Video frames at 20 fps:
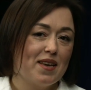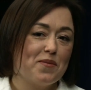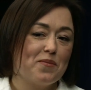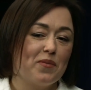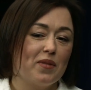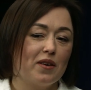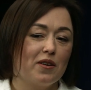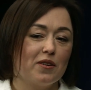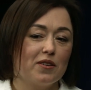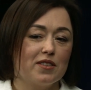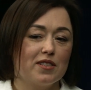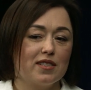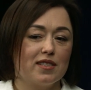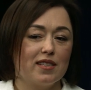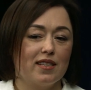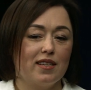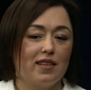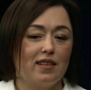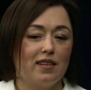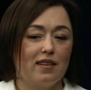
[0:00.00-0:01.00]
Because
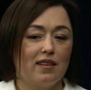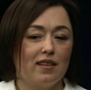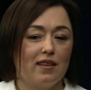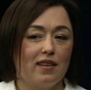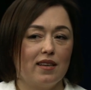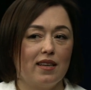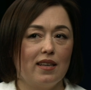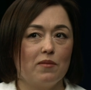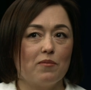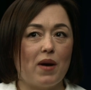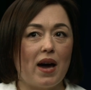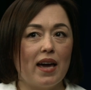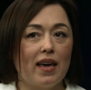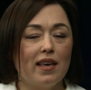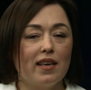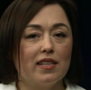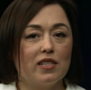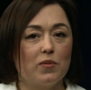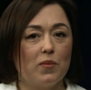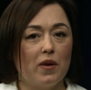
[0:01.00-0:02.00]
in my
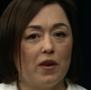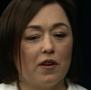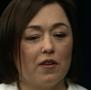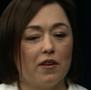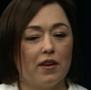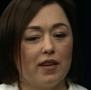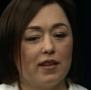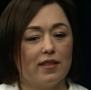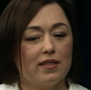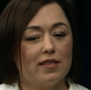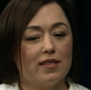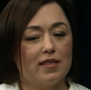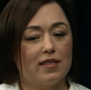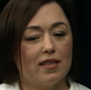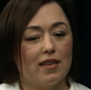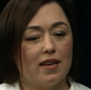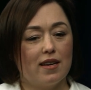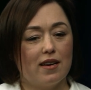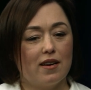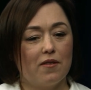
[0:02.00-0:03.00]
experience,
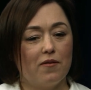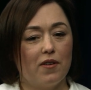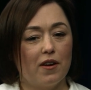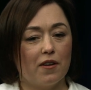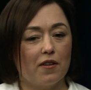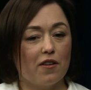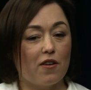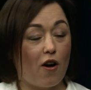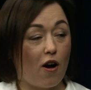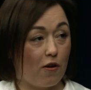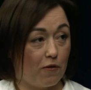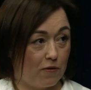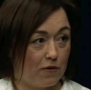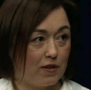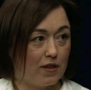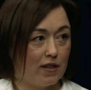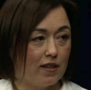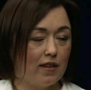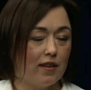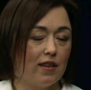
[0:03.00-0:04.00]
very
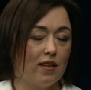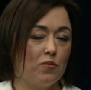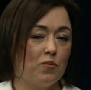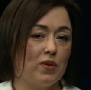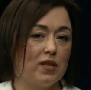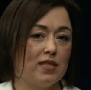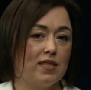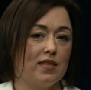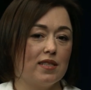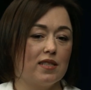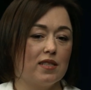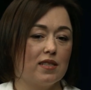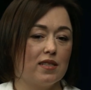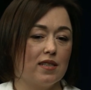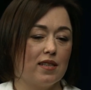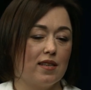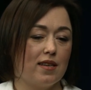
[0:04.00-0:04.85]
often in business,